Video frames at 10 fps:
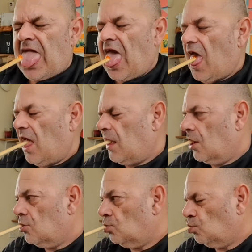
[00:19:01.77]
Do you mean
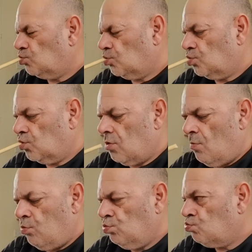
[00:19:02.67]
overpowering in a
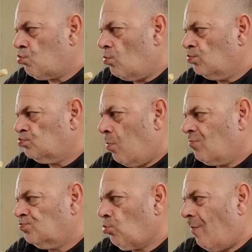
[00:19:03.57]
hot way? Or
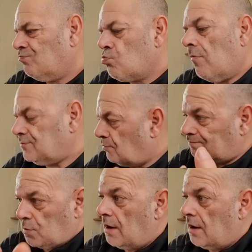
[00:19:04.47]
overpowering in the